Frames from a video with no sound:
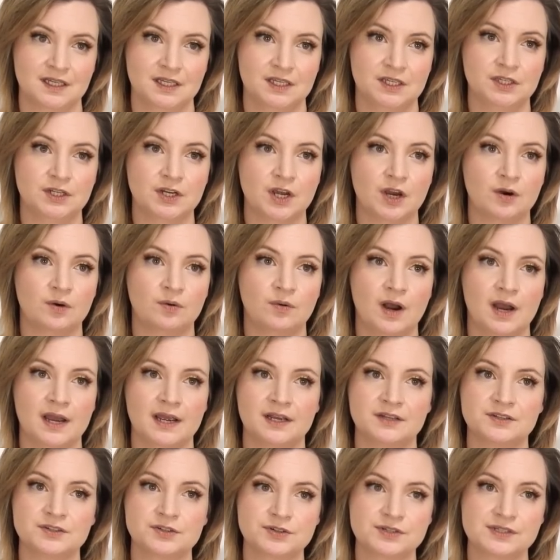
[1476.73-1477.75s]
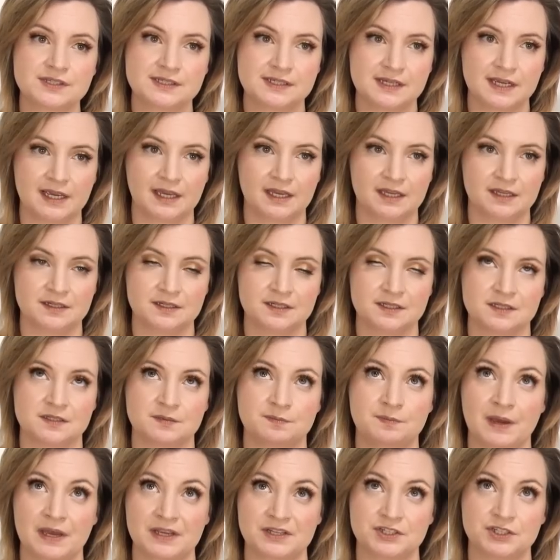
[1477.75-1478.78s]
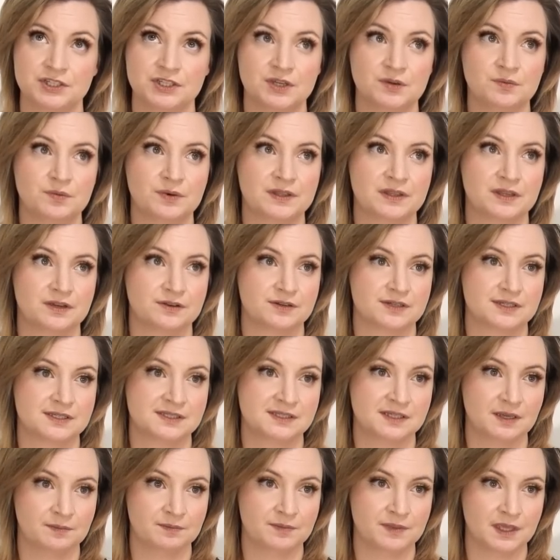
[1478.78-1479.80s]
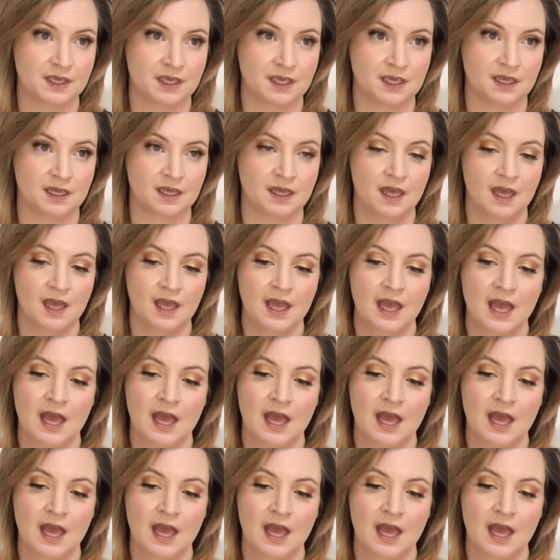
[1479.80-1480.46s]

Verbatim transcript: You know, I understand, especially when there is something